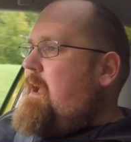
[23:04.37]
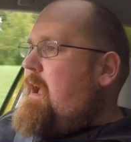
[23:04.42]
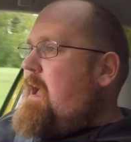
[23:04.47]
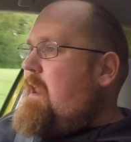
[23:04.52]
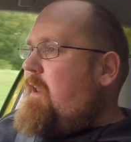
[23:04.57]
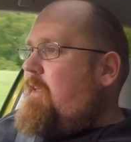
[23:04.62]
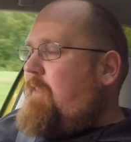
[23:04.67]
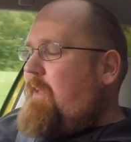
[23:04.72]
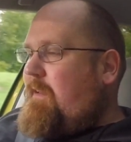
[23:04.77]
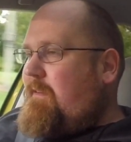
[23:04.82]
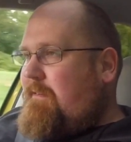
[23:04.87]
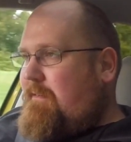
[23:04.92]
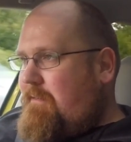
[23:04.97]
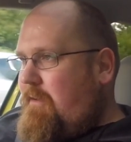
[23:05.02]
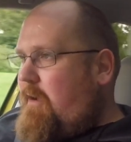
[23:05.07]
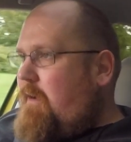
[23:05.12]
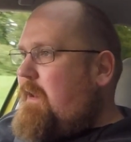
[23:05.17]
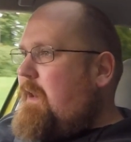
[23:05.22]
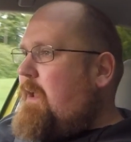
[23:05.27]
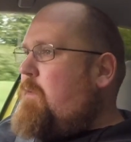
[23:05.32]
And I think
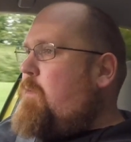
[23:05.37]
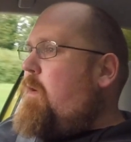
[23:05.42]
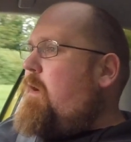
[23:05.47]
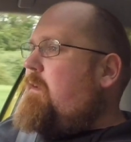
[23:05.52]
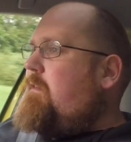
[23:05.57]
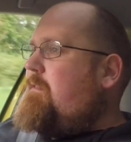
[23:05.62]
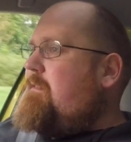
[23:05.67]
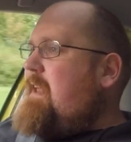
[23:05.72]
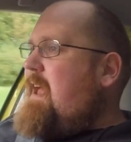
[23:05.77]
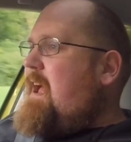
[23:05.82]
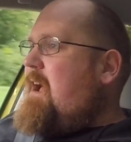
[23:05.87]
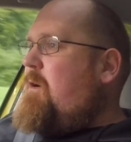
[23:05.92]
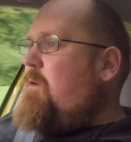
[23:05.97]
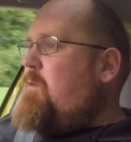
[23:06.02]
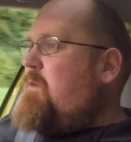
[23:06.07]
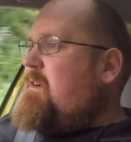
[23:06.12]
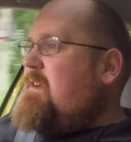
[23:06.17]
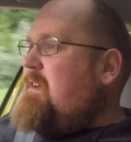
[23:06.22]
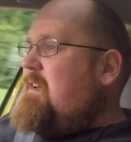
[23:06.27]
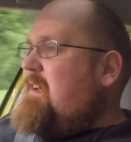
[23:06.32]
styling wise now,
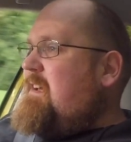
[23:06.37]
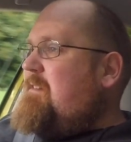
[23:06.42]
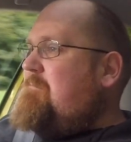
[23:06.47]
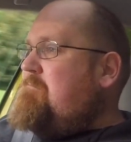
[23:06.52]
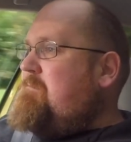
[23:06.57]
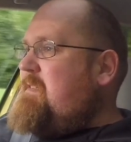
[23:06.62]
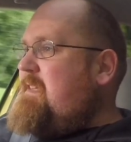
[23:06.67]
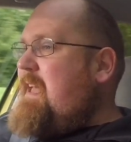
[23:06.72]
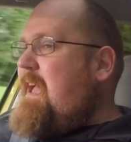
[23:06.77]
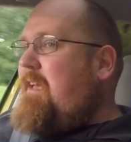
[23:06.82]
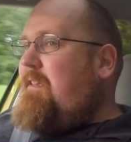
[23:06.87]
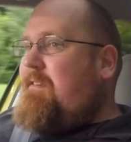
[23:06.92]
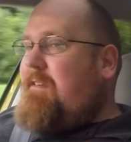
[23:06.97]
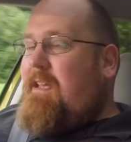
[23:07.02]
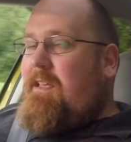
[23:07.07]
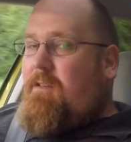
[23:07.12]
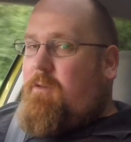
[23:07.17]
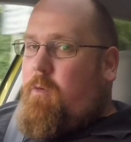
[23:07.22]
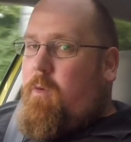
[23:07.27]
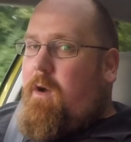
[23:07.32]
yes,
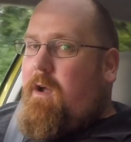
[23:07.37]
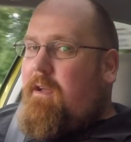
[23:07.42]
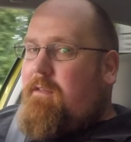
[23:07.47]
it's quite a